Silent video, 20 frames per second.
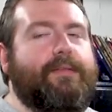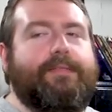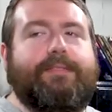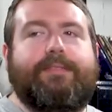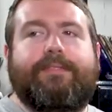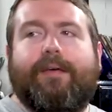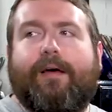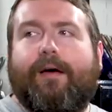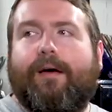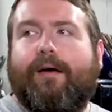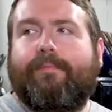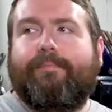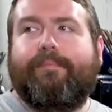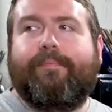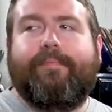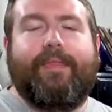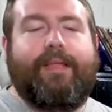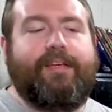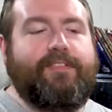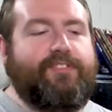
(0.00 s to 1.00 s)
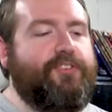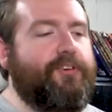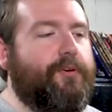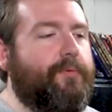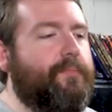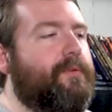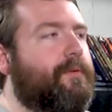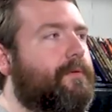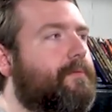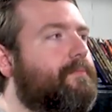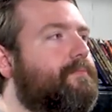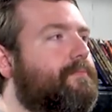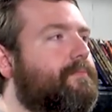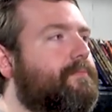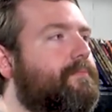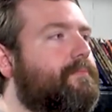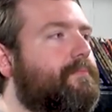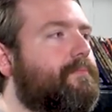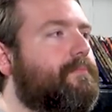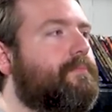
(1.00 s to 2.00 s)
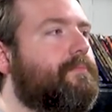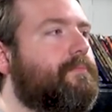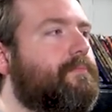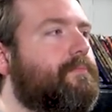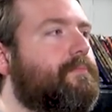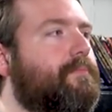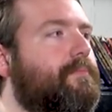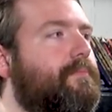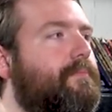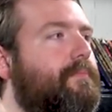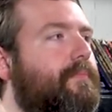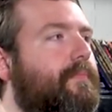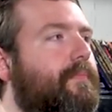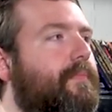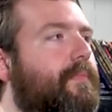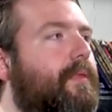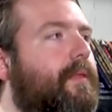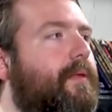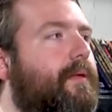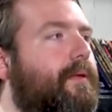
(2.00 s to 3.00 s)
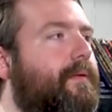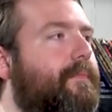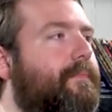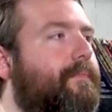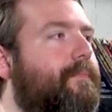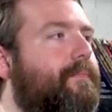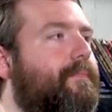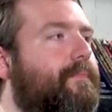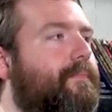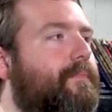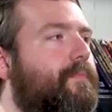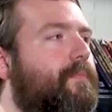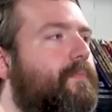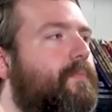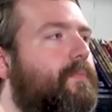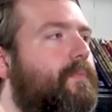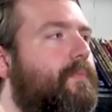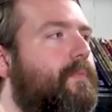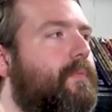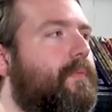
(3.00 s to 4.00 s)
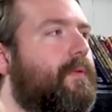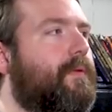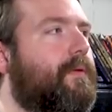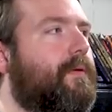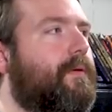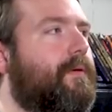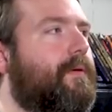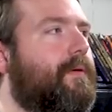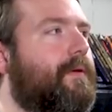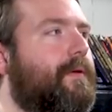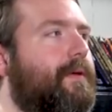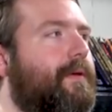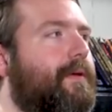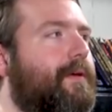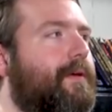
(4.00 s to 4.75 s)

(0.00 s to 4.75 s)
No words are spoken by the person on screen.